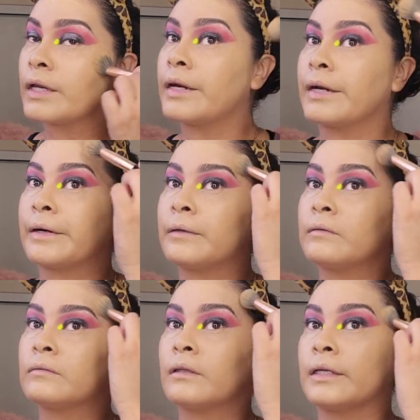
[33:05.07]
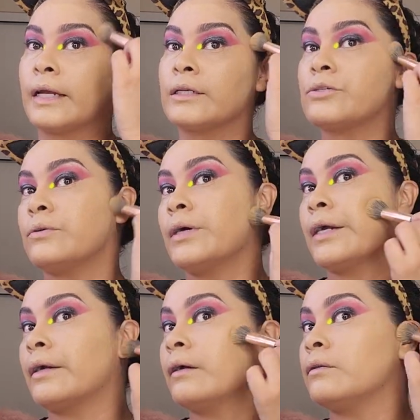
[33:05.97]
hair, like natural
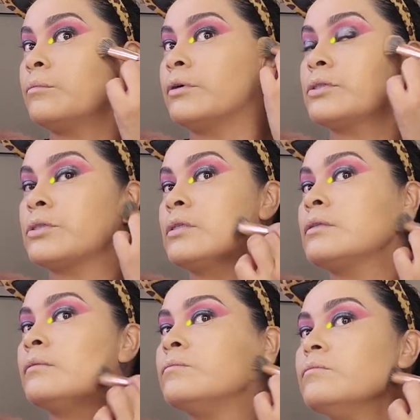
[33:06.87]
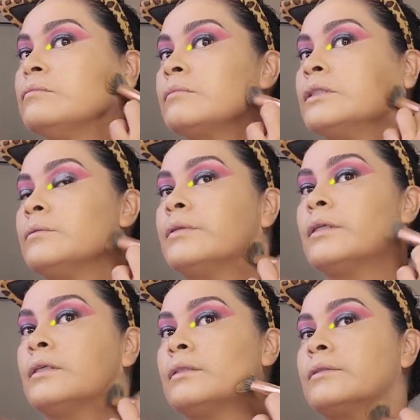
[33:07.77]
hair on the brushes, is
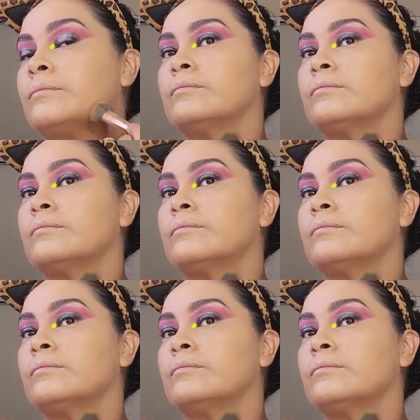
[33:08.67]
because